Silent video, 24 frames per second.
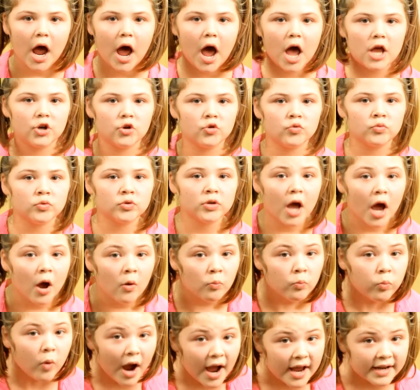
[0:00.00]
I do
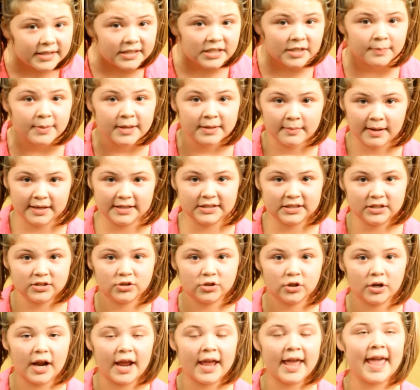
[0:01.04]
not want to be my
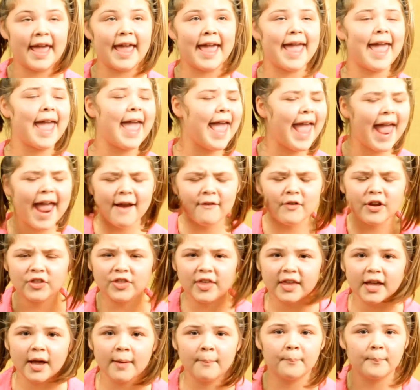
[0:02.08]
sister. I hate
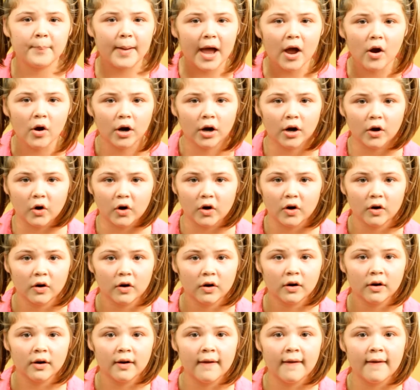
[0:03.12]
everything about her.
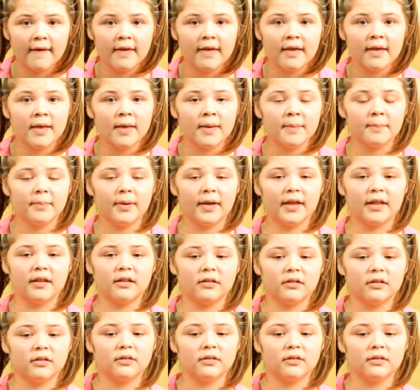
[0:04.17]
But